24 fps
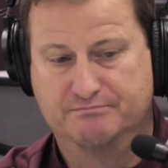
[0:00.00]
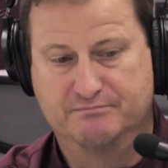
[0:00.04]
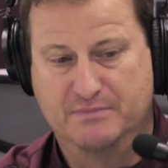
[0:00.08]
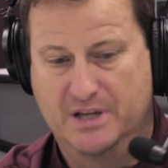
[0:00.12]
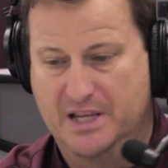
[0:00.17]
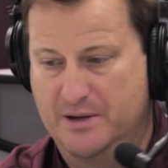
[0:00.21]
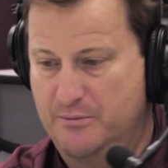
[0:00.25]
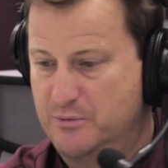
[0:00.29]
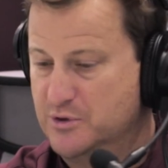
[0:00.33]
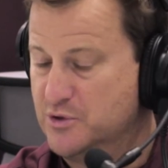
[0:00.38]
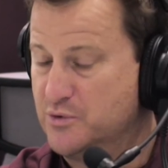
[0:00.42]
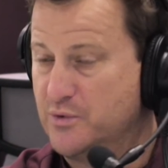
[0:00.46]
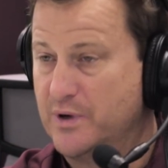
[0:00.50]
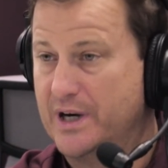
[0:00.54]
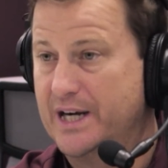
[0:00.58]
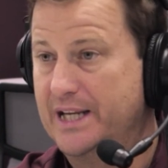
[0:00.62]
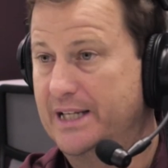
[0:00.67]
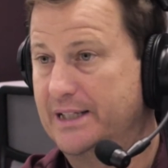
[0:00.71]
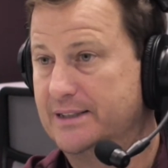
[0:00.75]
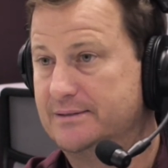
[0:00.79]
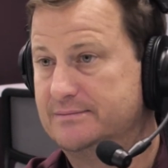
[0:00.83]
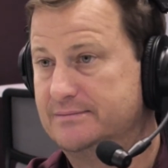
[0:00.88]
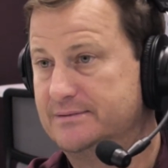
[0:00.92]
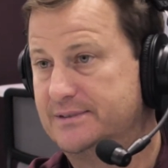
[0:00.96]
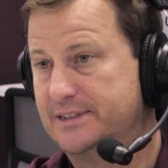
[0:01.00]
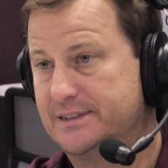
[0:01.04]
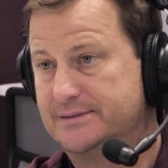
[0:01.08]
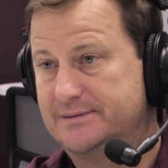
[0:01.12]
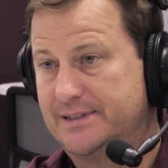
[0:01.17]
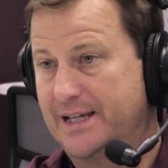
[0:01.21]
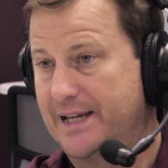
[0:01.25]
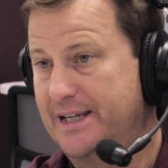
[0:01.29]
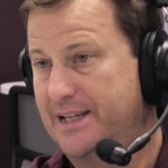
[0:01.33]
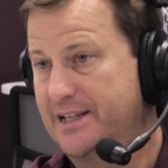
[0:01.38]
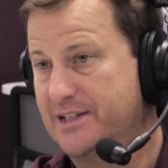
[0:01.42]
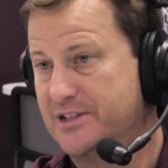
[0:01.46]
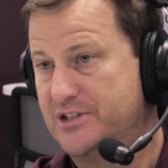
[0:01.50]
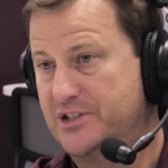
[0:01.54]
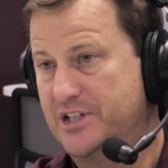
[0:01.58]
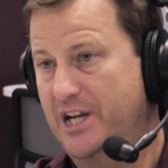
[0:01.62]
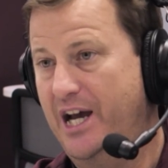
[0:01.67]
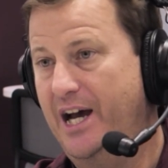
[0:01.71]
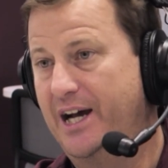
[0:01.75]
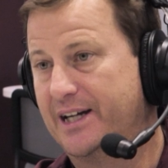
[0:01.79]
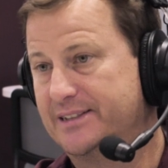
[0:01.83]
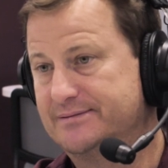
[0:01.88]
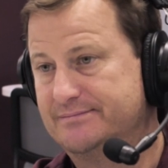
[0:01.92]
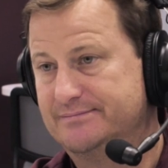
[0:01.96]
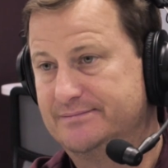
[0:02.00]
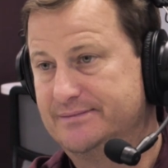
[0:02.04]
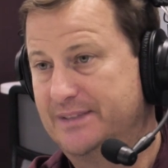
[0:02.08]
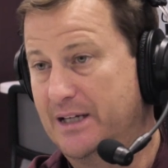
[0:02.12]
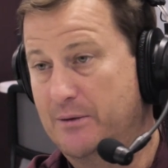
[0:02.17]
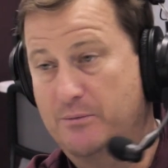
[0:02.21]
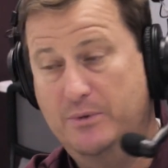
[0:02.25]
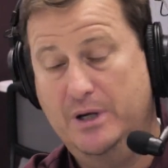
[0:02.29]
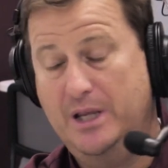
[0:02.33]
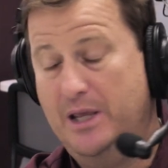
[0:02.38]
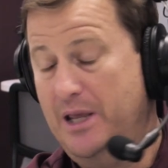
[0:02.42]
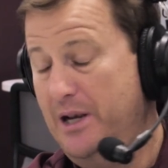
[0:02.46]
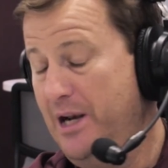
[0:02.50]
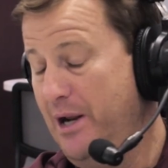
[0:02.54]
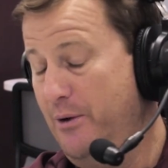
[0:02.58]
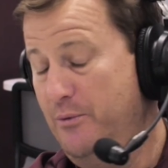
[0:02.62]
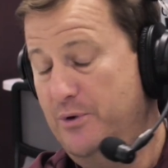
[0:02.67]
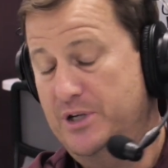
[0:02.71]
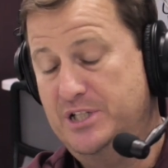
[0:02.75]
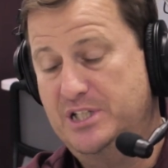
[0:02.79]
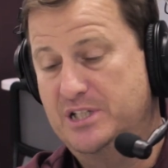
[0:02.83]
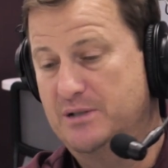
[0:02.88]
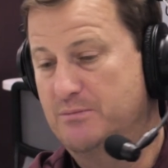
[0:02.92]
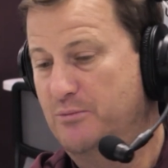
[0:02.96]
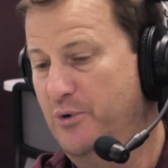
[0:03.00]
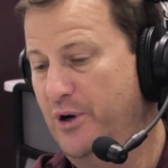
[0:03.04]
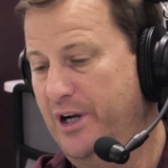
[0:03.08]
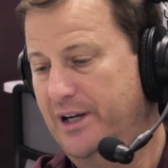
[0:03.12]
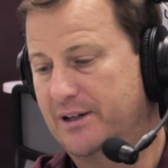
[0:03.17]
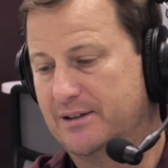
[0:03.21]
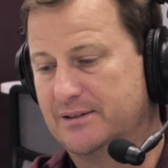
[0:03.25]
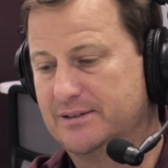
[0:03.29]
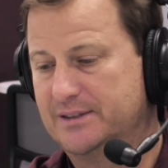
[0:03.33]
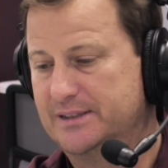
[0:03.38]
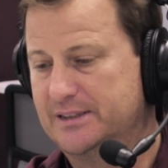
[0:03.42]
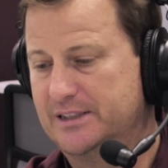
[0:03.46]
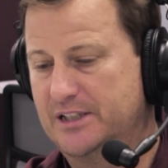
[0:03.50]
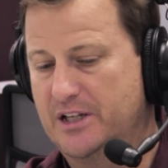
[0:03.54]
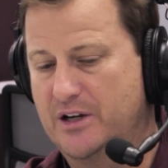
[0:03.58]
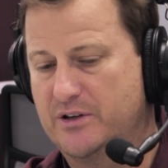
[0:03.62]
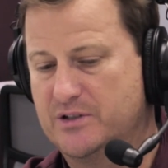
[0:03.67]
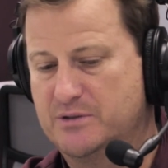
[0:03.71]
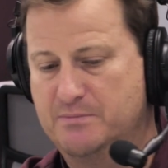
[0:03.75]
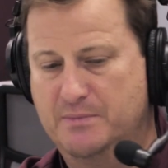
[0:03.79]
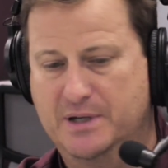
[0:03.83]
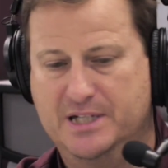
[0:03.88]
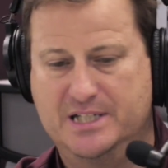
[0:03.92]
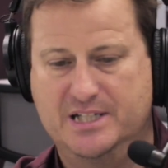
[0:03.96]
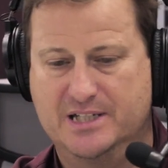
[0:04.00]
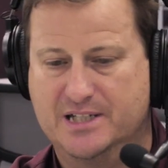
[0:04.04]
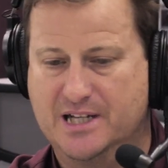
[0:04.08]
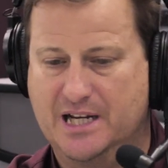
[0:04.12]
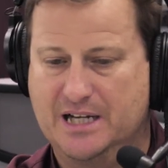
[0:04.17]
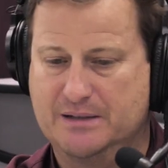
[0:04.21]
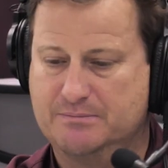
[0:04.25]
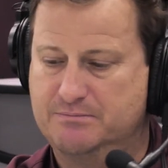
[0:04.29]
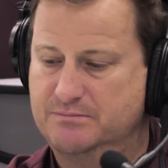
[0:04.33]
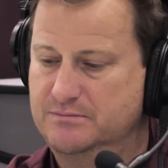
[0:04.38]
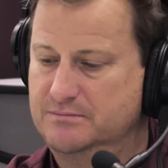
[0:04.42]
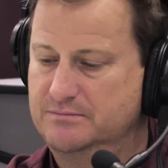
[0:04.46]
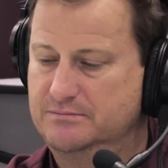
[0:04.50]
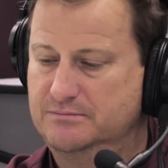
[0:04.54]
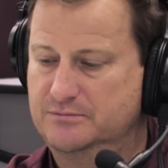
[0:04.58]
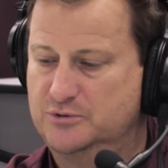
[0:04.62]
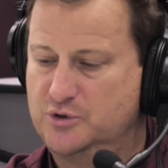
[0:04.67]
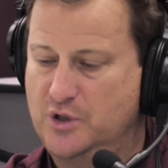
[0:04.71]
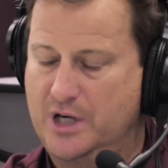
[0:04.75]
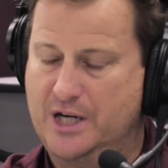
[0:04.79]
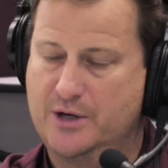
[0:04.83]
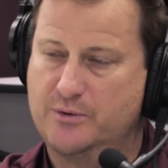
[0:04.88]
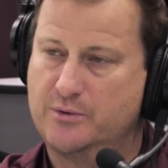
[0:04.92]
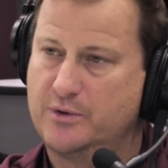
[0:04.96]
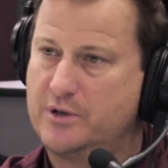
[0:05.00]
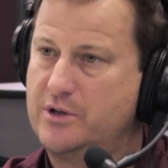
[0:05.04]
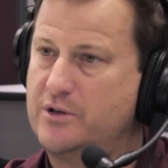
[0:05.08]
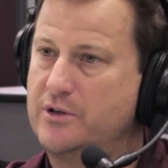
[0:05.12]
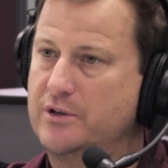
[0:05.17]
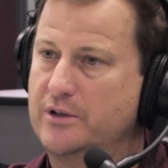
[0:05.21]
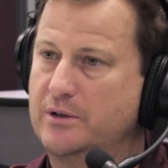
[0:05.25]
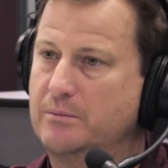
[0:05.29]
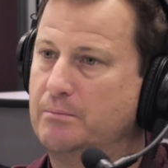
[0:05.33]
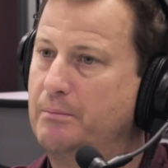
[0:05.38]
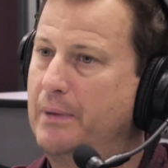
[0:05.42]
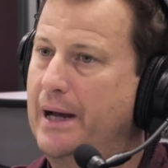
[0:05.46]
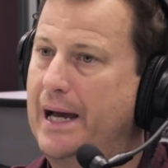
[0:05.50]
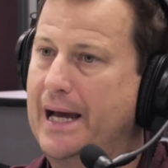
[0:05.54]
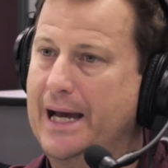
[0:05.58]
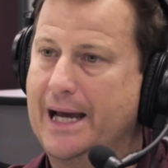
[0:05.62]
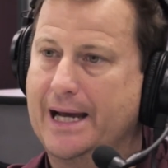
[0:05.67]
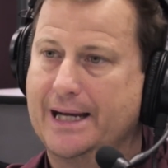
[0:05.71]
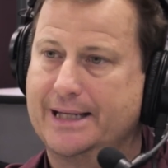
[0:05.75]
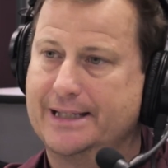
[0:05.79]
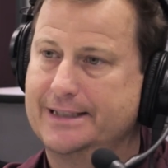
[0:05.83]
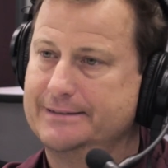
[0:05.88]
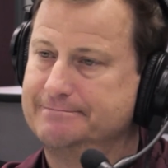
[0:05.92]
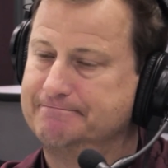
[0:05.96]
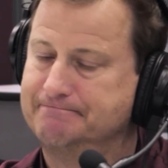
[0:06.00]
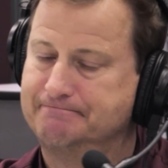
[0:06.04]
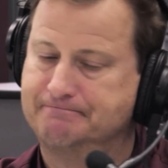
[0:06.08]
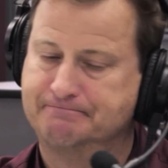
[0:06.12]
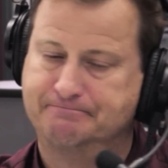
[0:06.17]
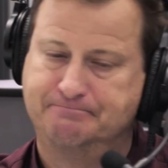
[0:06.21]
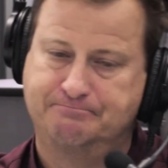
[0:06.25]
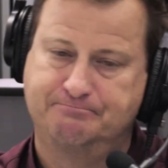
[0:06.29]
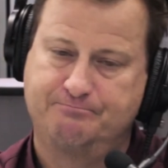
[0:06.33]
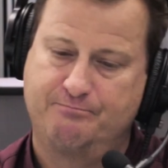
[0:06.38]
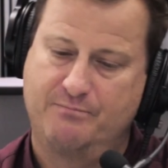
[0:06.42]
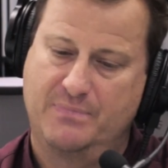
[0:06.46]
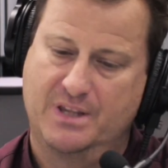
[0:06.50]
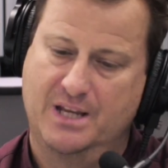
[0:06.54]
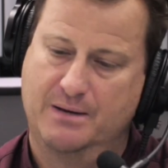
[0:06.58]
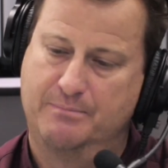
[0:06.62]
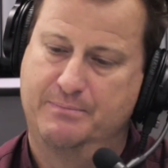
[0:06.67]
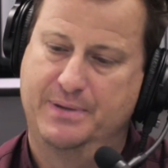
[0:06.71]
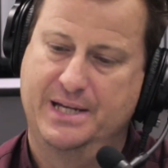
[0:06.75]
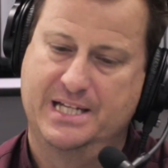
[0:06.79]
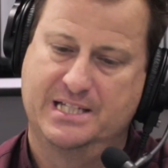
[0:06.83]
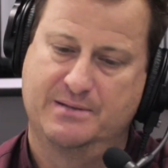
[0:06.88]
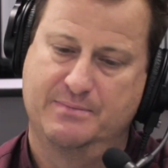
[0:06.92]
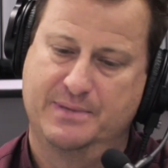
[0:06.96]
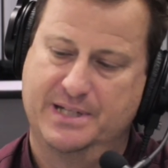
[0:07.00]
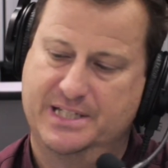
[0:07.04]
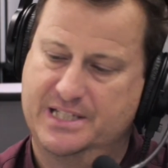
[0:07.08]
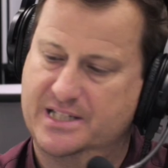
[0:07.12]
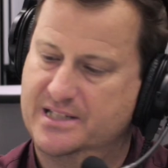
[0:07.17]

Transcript: he was ready to, to take his shot. And, we, and I wished him well. And, you know, as much as I tried to recruit him back, and a piece of me